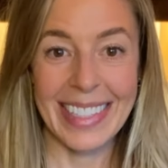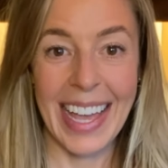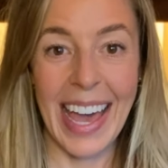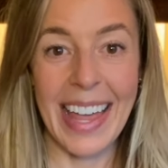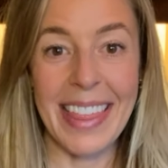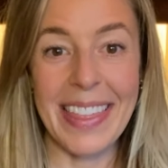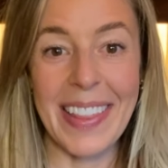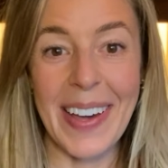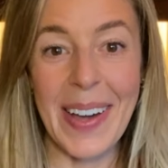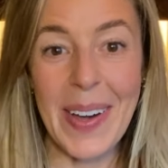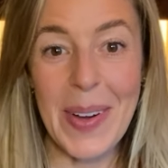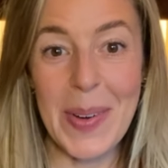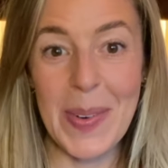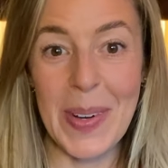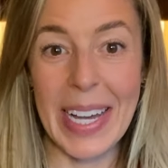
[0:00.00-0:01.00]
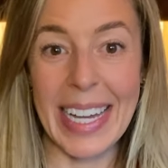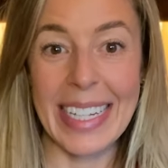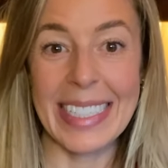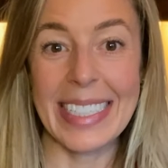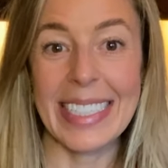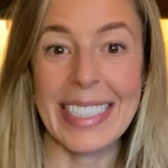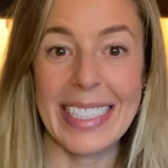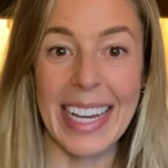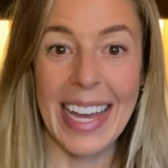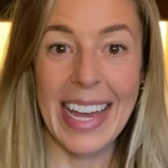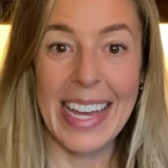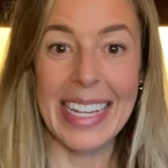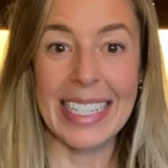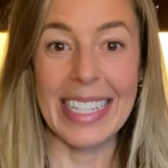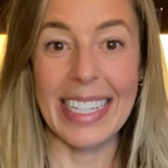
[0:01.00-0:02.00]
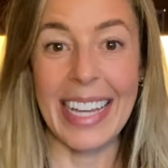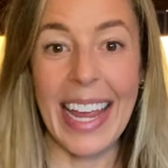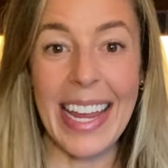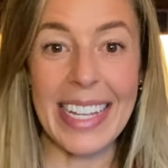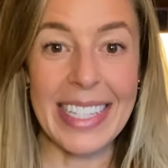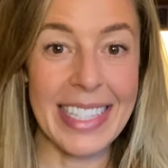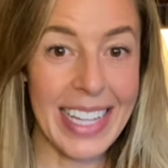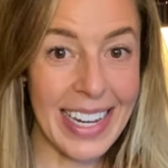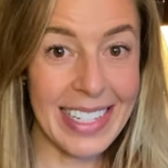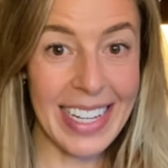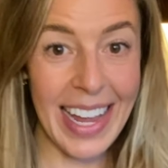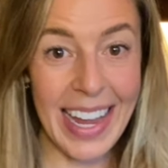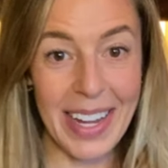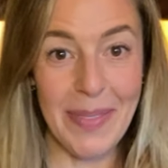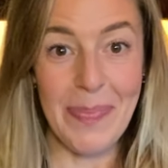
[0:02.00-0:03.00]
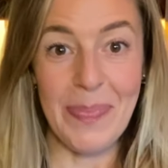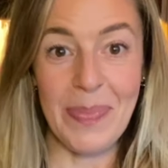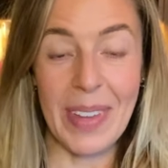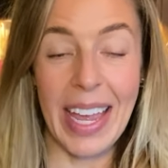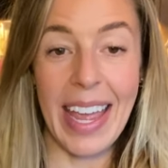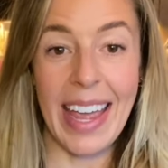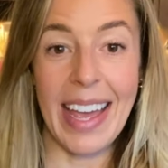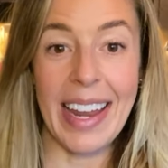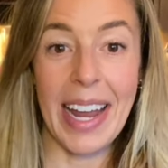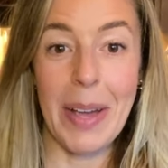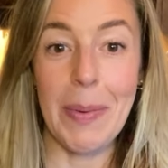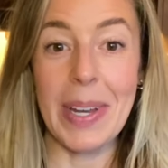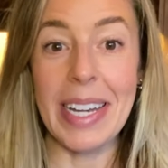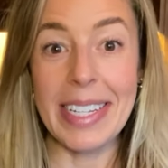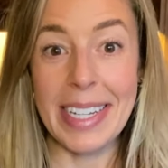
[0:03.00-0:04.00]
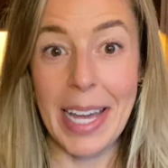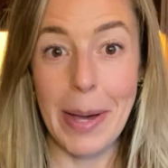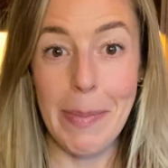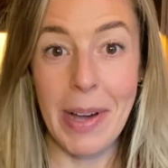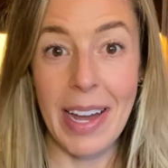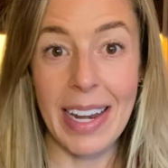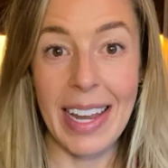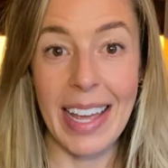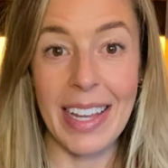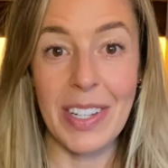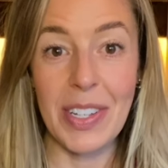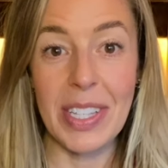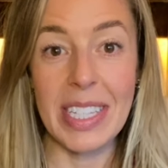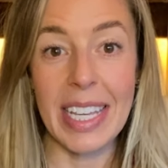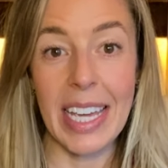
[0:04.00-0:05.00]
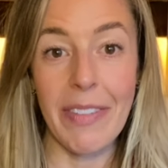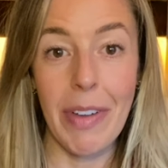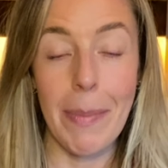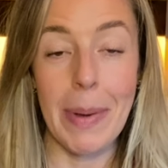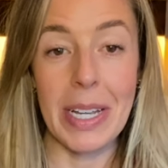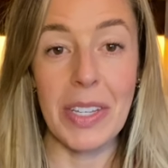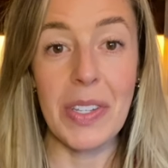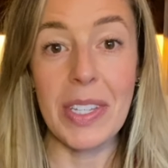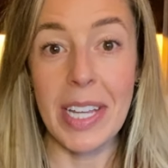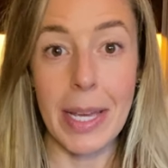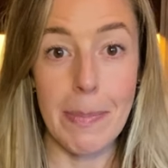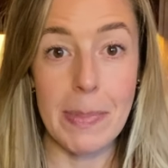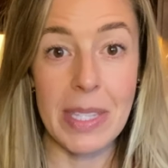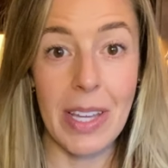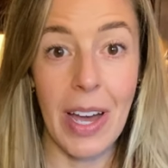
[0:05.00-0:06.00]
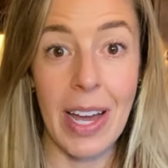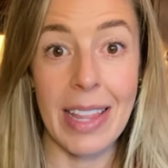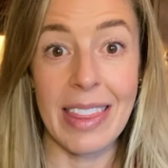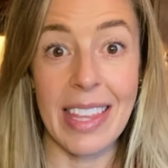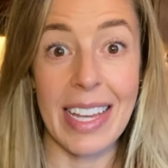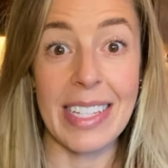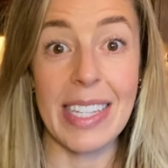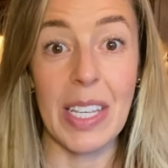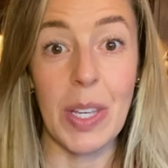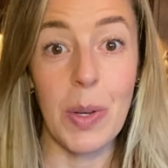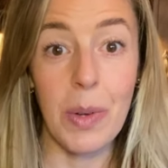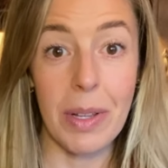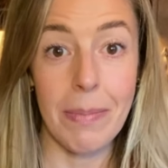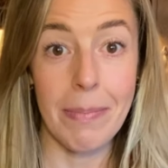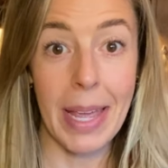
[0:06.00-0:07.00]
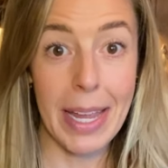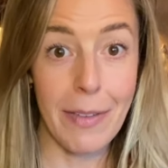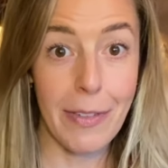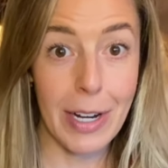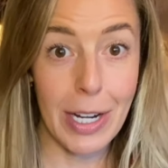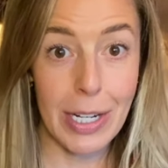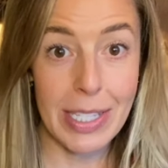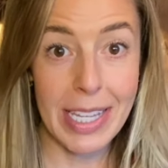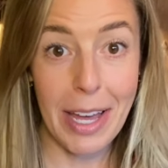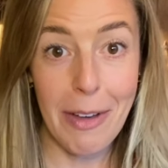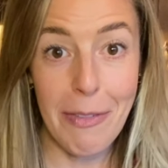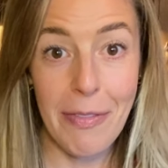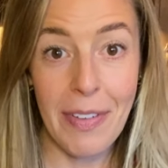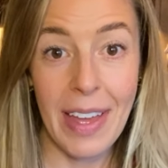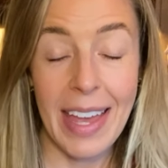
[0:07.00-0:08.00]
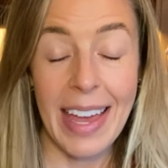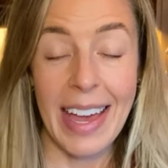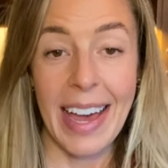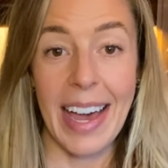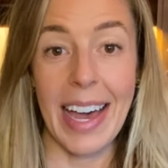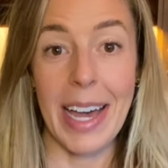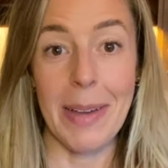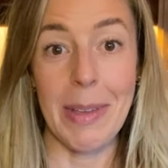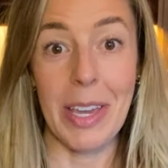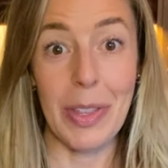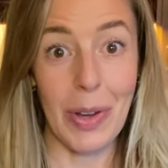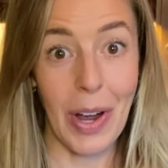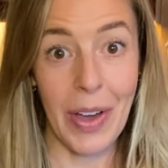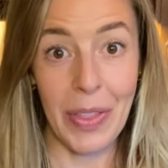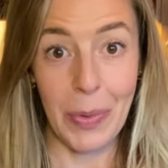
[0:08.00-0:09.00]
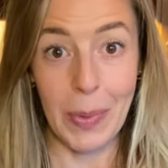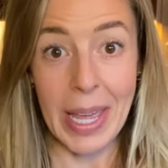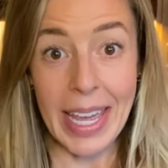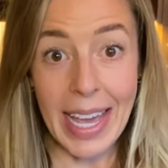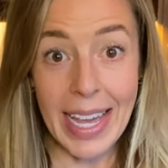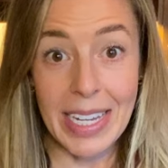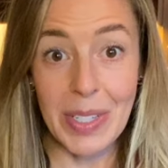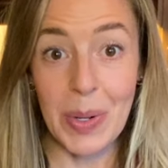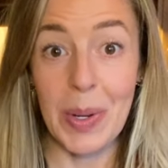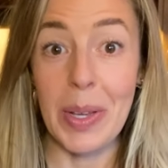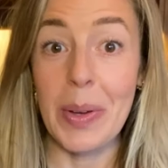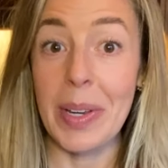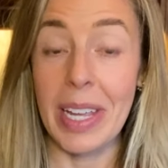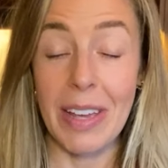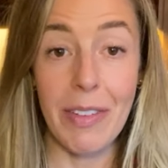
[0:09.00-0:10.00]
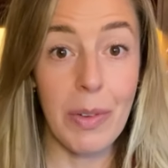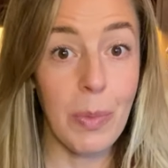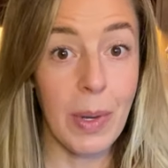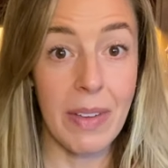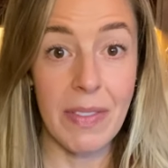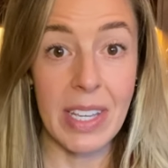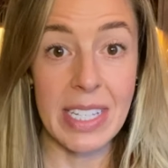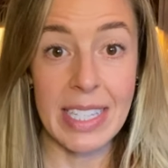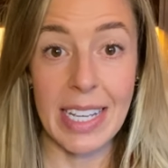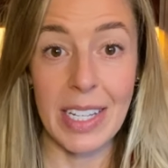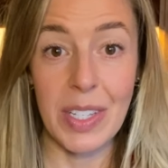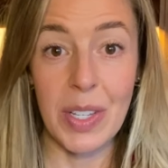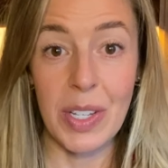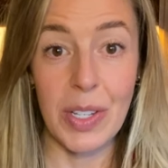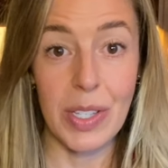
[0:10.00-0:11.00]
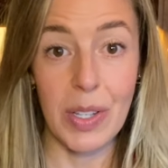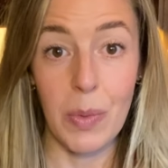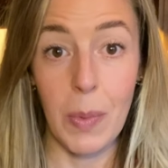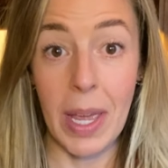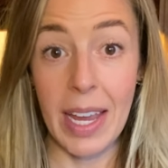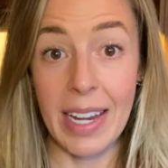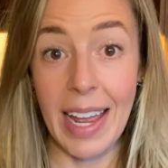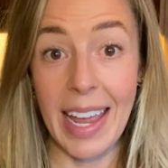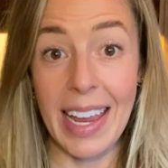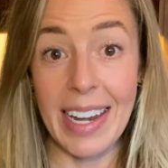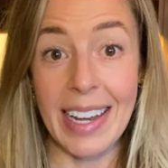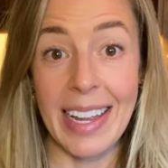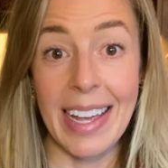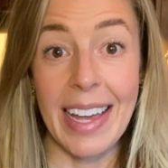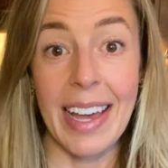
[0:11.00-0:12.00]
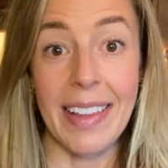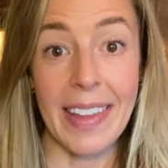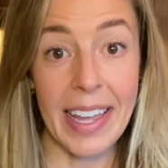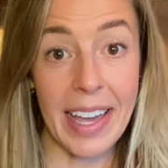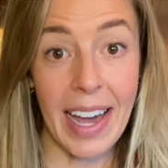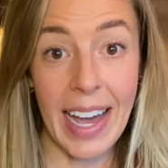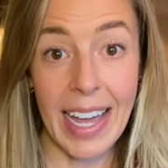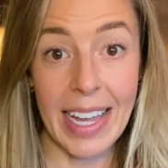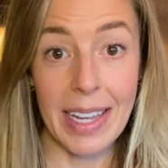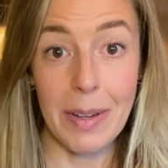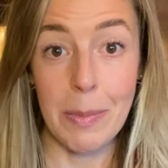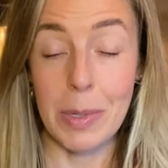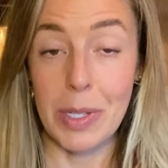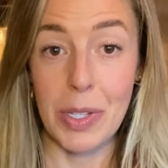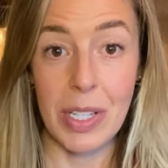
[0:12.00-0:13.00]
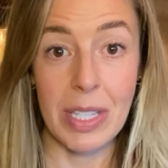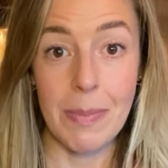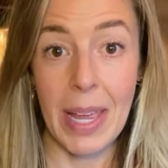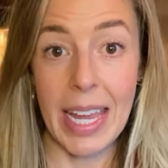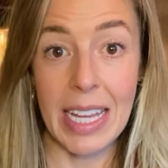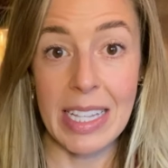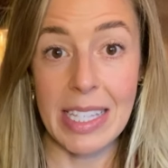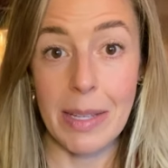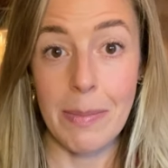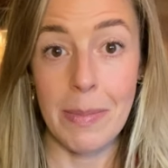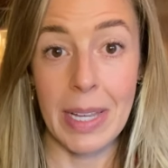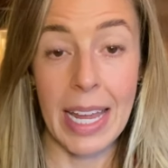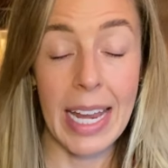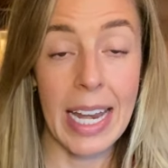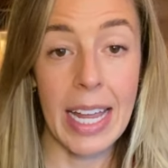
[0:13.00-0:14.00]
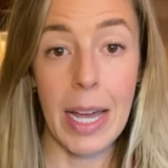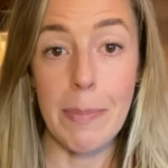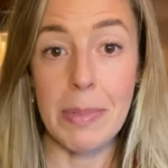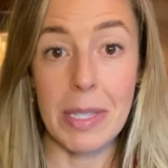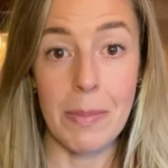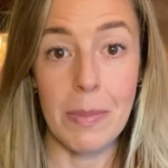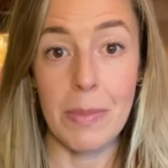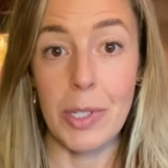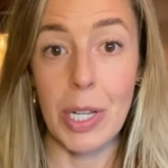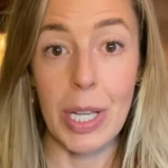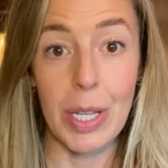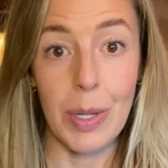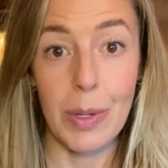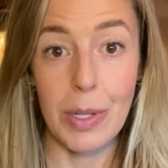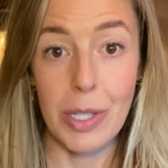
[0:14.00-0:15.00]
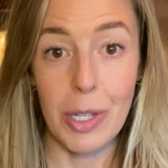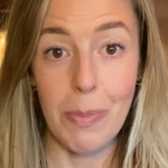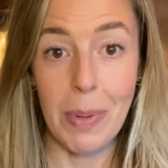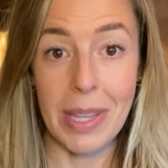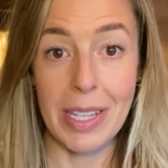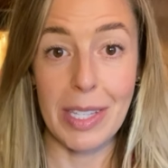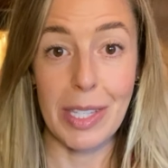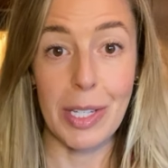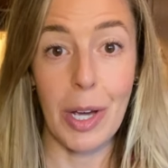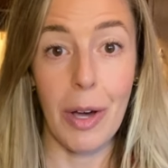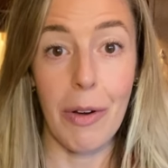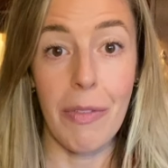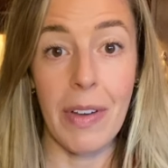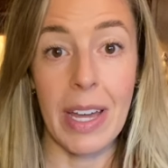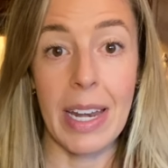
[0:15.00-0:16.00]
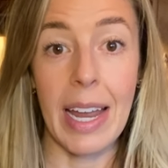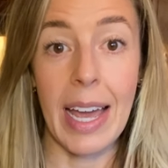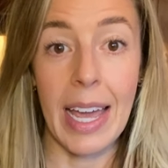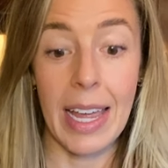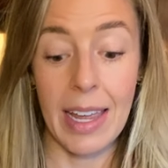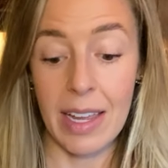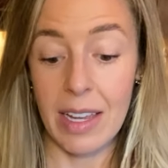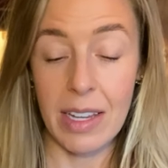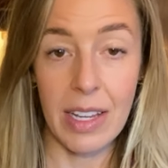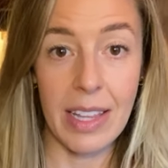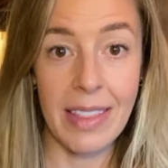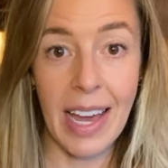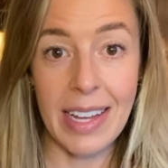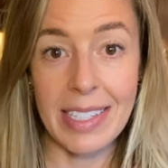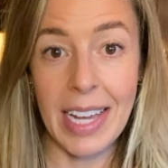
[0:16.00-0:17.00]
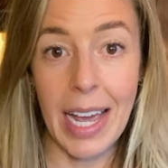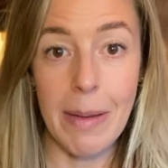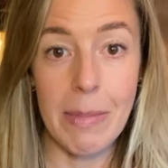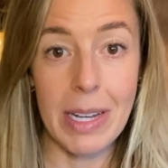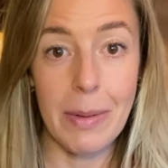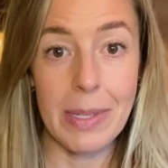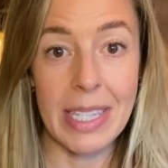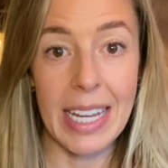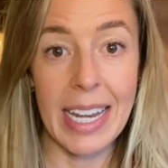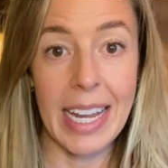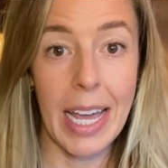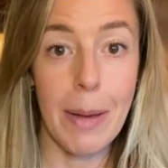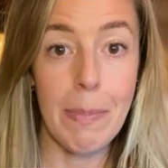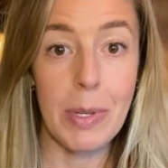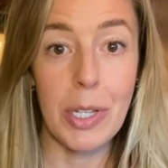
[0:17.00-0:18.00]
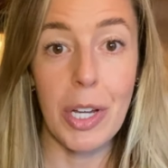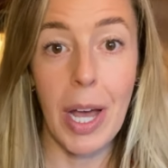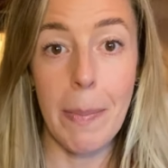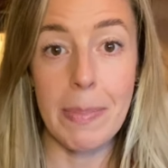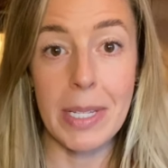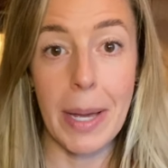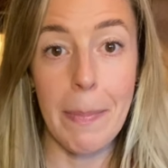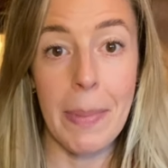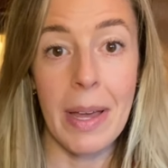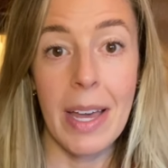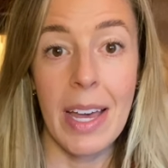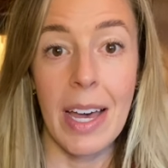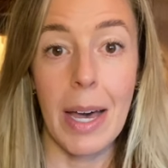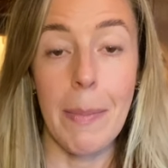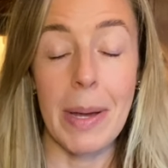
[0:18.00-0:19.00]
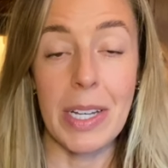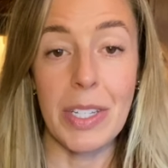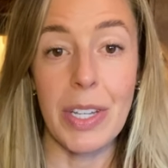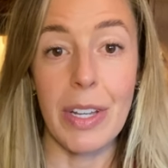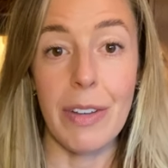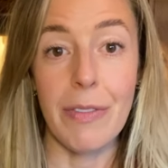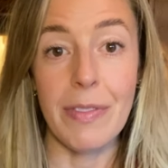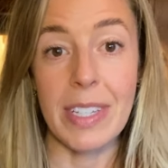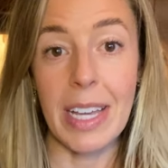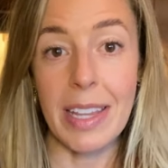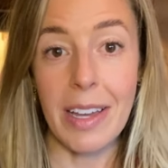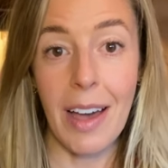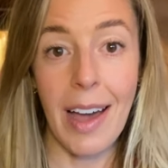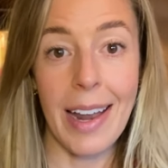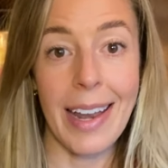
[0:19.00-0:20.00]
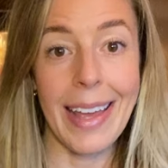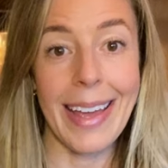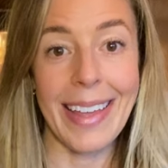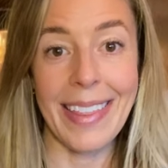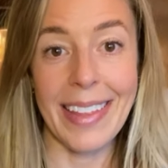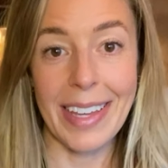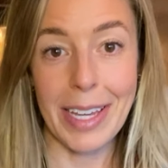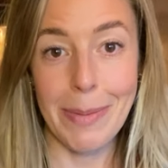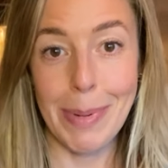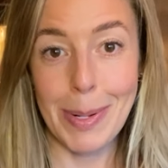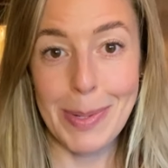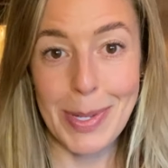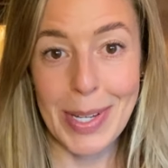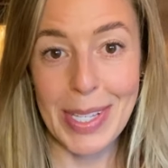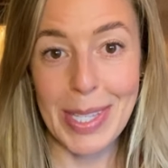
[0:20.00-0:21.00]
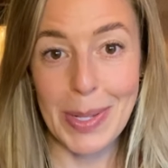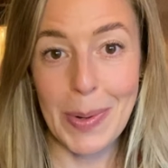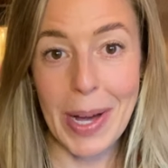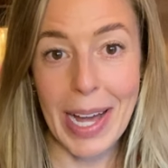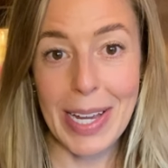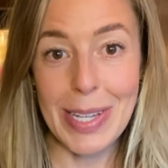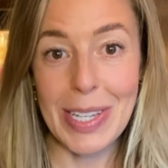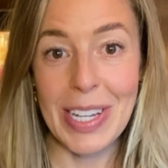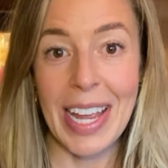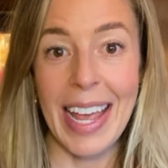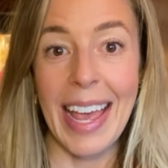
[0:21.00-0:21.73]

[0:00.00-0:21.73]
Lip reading: Hello! Today is Sunday, and I wanted to come on and just give a bunch of tips on things that you can make for yourself, either on the weekend or you could even weave these into just a weeknight. Like I was just heating up some chicken noodle soup on the stove, and in that time that it was heating up, chopped up a bunch of delicata and the kabocha squash